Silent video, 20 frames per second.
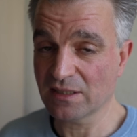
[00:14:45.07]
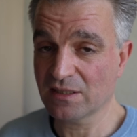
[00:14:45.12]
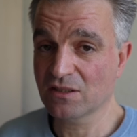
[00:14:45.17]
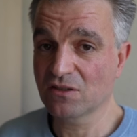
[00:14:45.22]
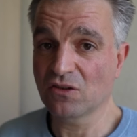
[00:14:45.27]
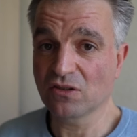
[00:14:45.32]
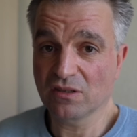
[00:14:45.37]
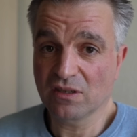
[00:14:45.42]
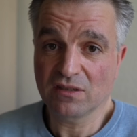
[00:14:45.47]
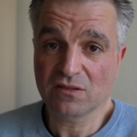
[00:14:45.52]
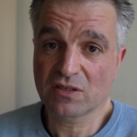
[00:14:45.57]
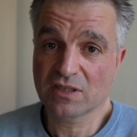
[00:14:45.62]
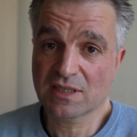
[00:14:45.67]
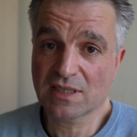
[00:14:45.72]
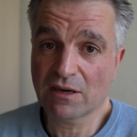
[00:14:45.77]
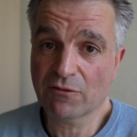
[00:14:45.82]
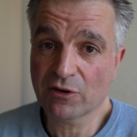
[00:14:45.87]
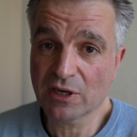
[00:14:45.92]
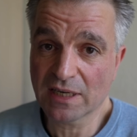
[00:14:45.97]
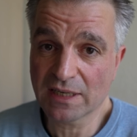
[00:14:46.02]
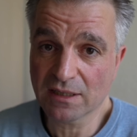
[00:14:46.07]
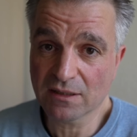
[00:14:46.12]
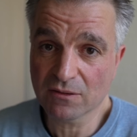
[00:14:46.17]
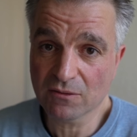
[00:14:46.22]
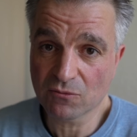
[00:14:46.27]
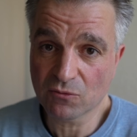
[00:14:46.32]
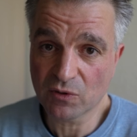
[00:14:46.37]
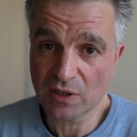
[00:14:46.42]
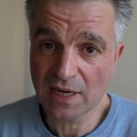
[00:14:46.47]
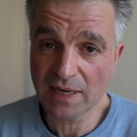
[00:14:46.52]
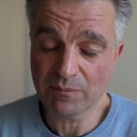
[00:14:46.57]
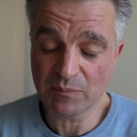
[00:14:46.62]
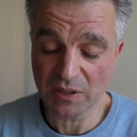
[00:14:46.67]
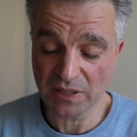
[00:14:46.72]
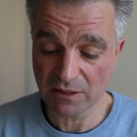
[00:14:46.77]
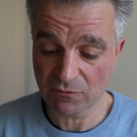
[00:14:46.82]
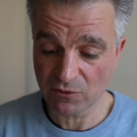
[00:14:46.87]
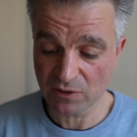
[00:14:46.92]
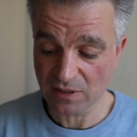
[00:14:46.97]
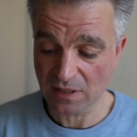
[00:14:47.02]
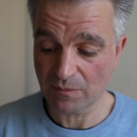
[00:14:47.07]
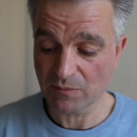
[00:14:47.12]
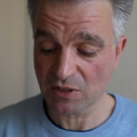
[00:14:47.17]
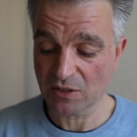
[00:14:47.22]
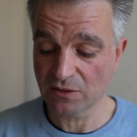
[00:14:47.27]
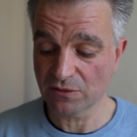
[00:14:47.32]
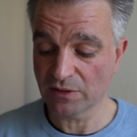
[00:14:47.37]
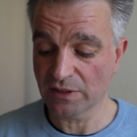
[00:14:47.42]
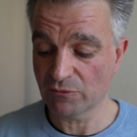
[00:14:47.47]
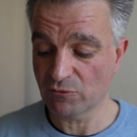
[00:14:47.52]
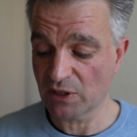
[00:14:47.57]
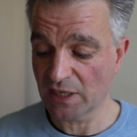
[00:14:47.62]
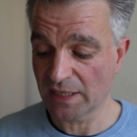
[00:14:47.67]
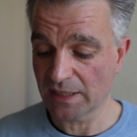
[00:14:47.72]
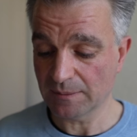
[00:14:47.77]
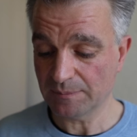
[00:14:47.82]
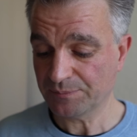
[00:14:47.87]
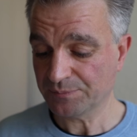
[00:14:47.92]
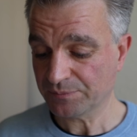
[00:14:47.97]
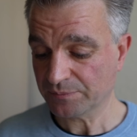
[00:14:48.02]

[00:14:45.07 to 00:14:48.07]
It's not necessarily right, but he was absolutely right.